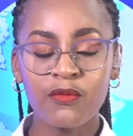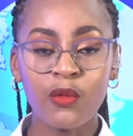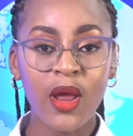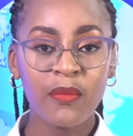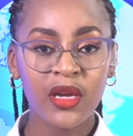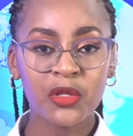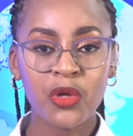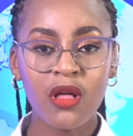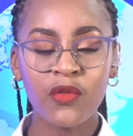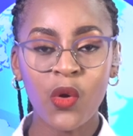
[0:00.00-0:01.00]
for raping a
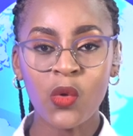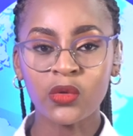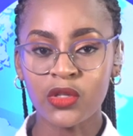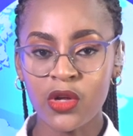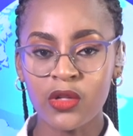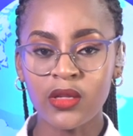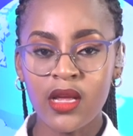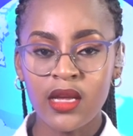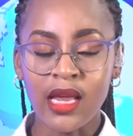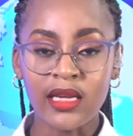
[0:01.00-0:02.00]
12-year-old girl.
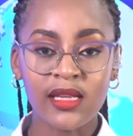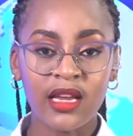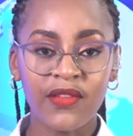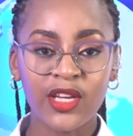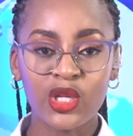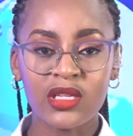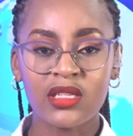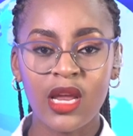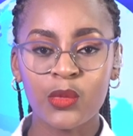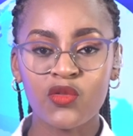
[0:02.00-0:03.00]
His conviction
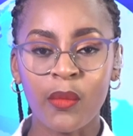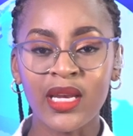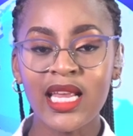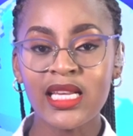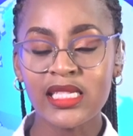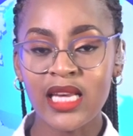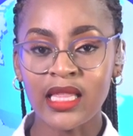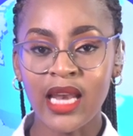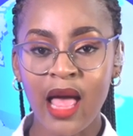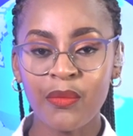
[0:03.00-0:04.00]
stems from an
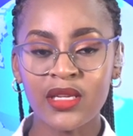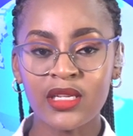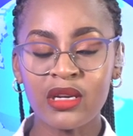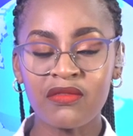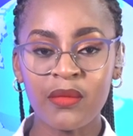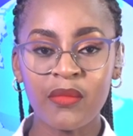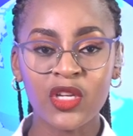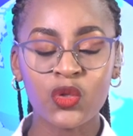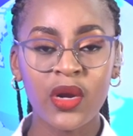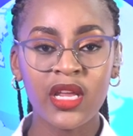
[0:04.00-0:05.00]
incident that happened in
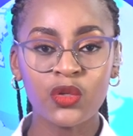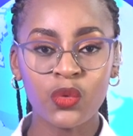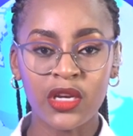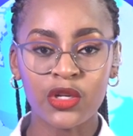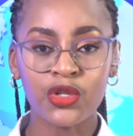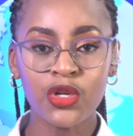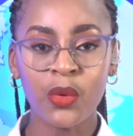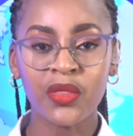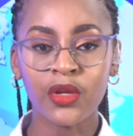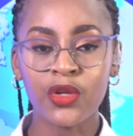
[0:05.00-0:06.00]
November 2022
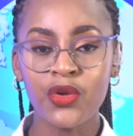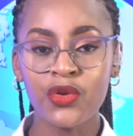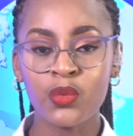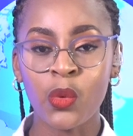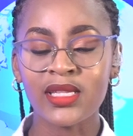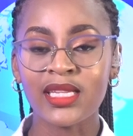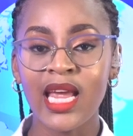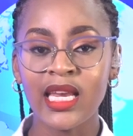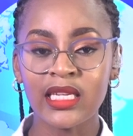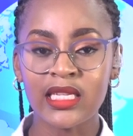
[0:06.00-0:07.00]
when the accused was a
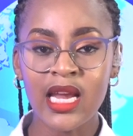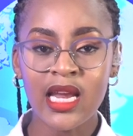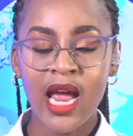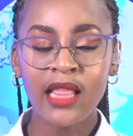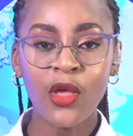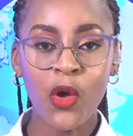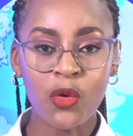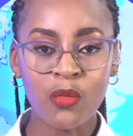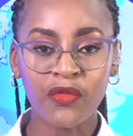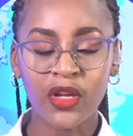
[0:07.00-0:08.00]
tenant at the
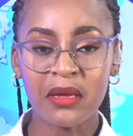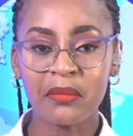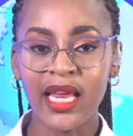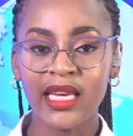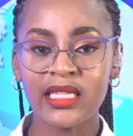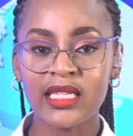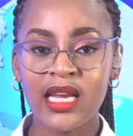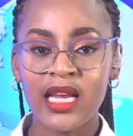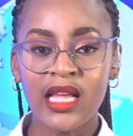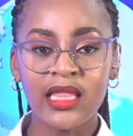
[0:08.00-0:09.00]
home of the complainant.
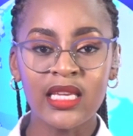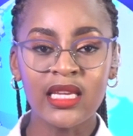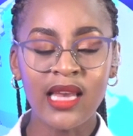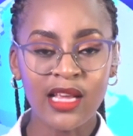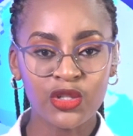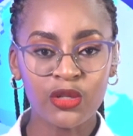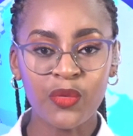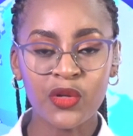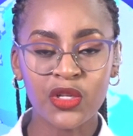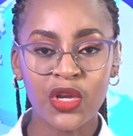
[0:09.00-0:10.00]
The National
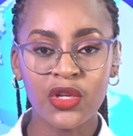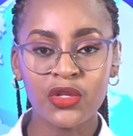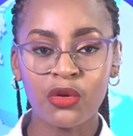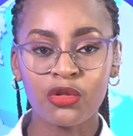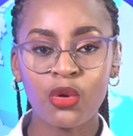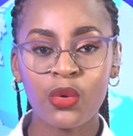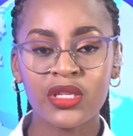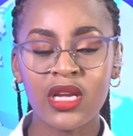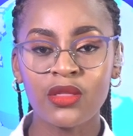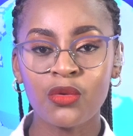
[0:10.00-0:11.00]
Prosecuting
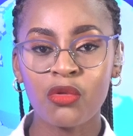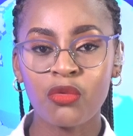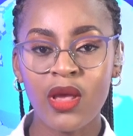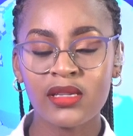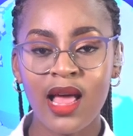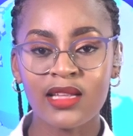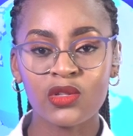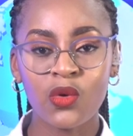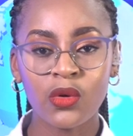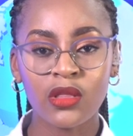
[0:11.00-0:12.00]
Authority in the Northwest
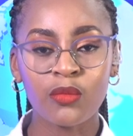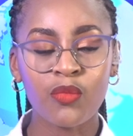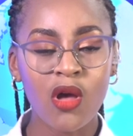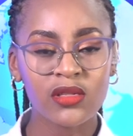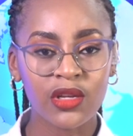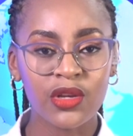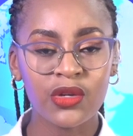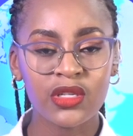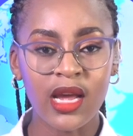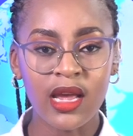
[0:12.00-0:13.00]
has lauded the
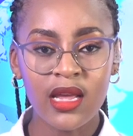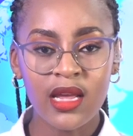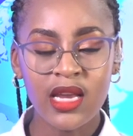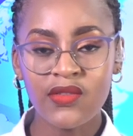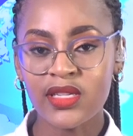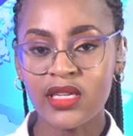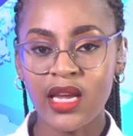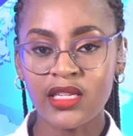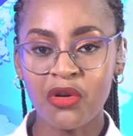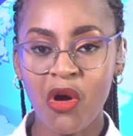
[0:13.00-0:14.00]
prosecutor,
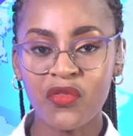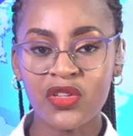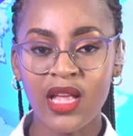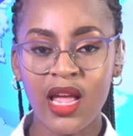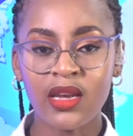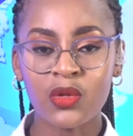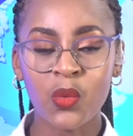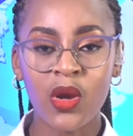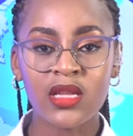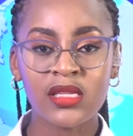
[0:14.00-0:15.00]
investigating officer, and as
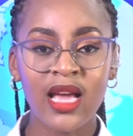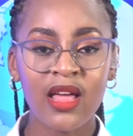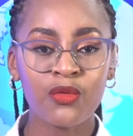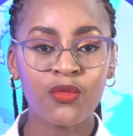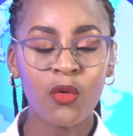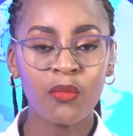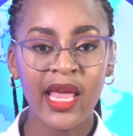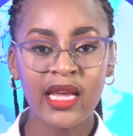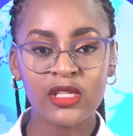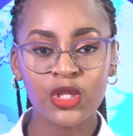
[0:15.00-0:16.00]
well as the other role
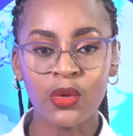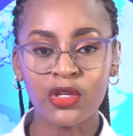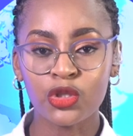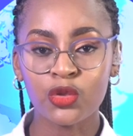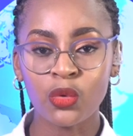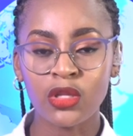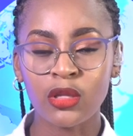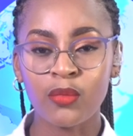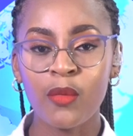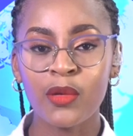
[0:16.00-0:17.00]
players who ensured that
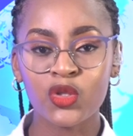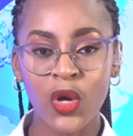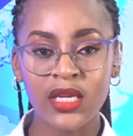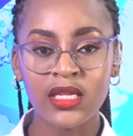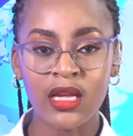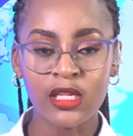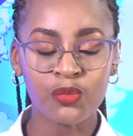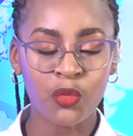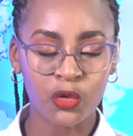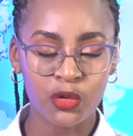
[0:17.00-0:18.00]
the perpetrator is
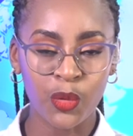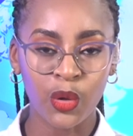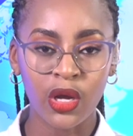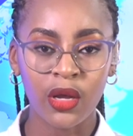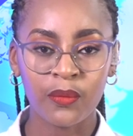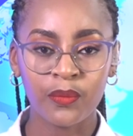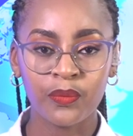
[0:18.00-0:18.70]
brought to book.